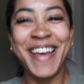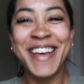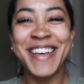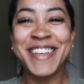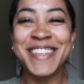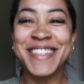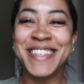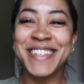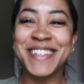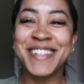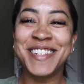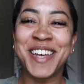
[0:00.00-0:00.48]

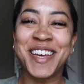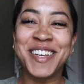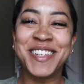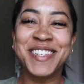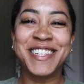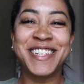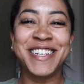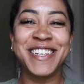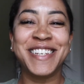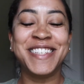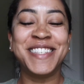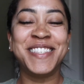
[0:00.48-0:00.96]

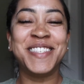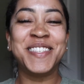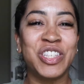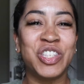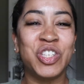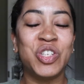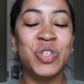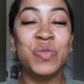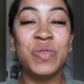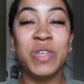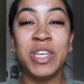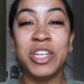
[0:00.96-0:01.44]
suggestions
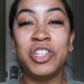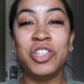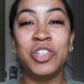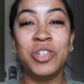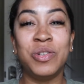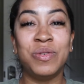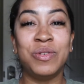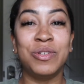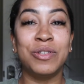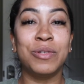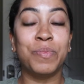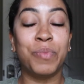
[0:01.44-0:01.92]
to get
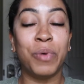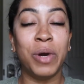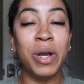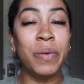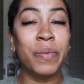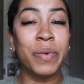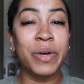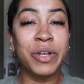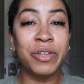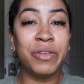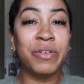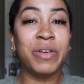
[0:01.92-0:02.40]
you to the point
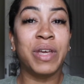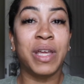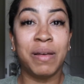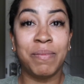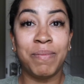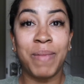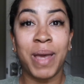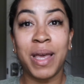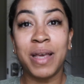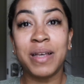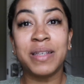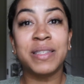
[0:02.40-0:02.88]
where you can
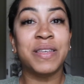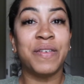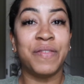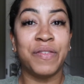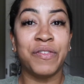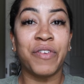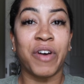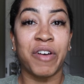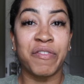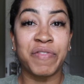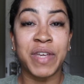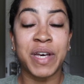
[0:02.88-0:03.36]
make
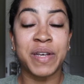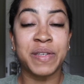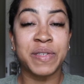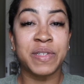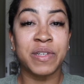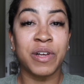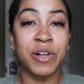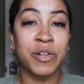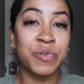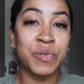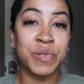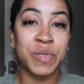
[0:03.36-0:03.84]

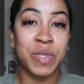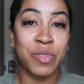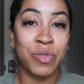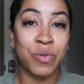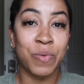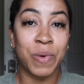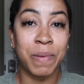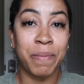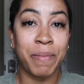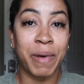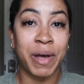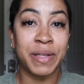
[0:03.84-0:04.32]
$75,000 in
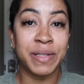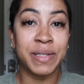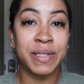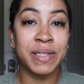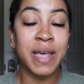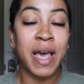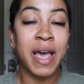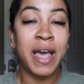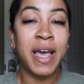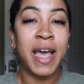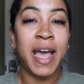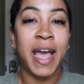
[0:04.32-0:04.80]
3 months.
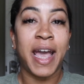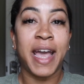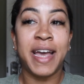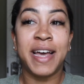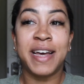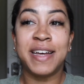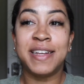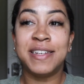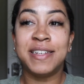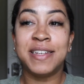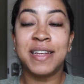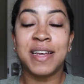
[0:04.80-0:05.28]

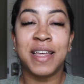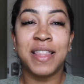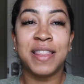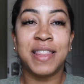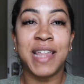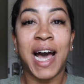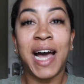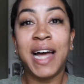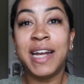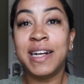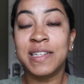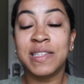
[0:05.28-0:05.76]
And
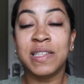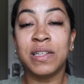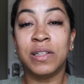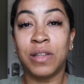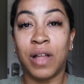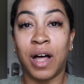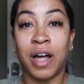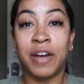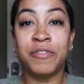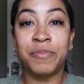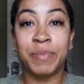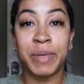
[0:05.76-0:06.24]
that is a
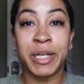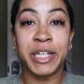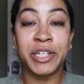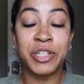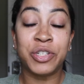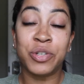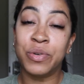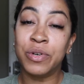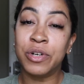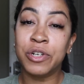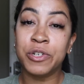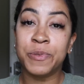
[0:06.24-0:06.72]
lot of money
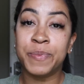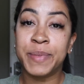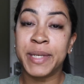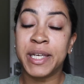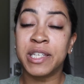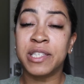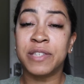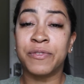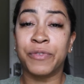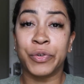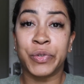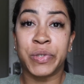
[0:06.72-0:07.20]
to a nurse
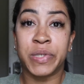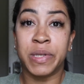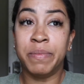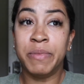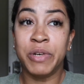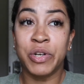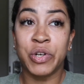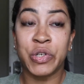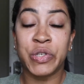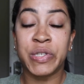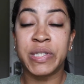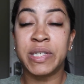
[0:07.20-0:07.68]
because for some
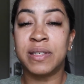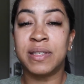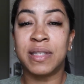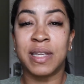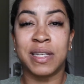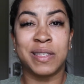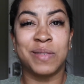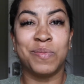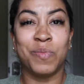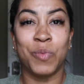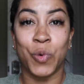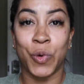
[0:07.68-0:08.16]
nurses,
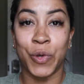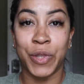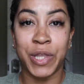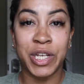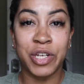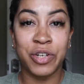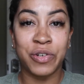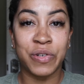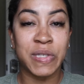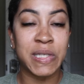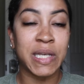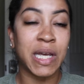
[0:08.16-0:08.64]
that's more than
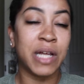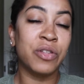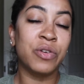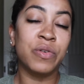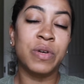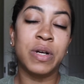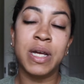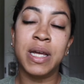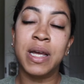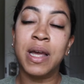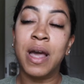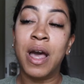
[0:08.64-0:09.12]
your
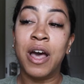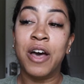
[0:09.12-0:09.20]
salary.